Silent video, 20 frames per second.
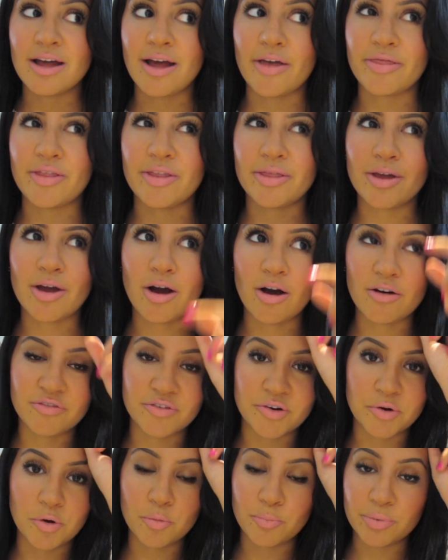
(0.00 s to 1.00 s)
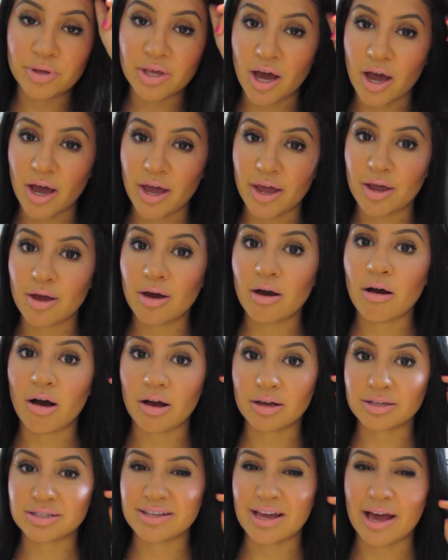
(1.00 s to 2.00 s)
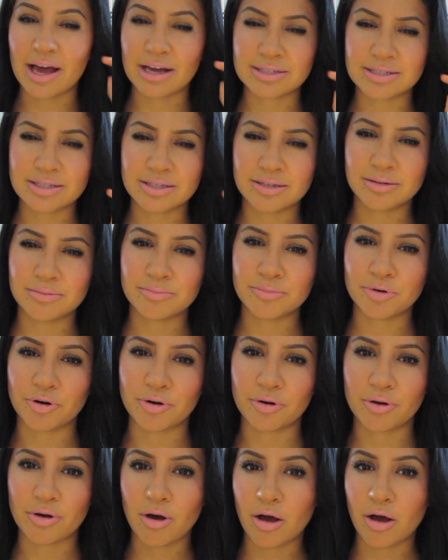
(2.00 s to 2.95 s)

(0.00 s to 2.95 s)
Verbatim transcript: and then they offer OPI Ox Axiom or